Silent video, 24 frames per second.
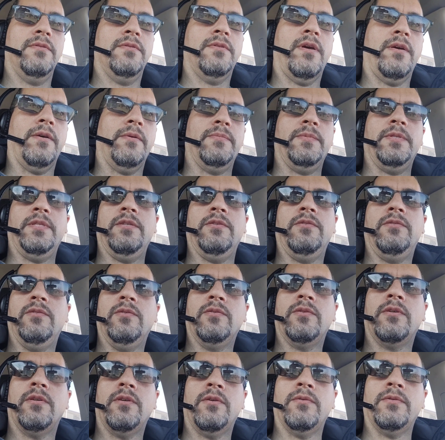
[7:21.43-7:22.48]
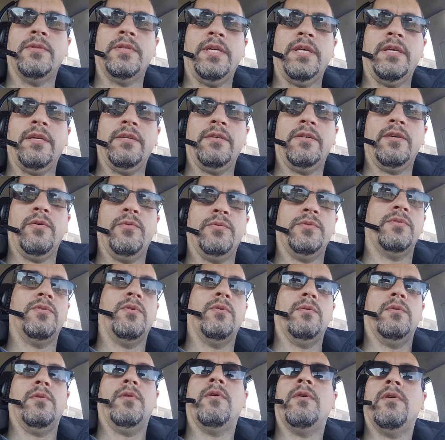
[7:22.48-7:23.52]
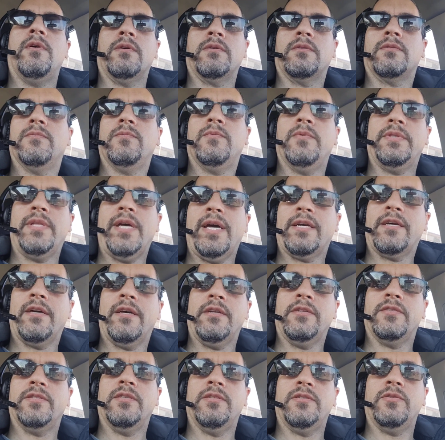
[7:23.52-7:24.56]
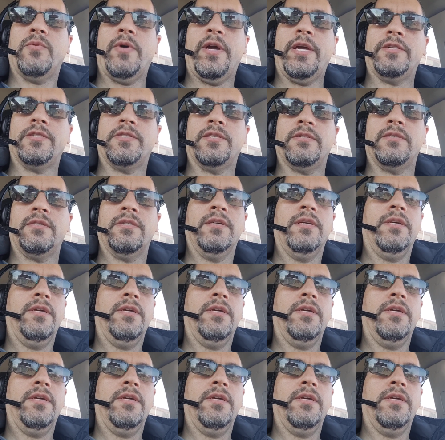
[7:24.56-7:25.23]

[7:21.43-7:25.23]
I mean, you can only go so long with that kind of situation.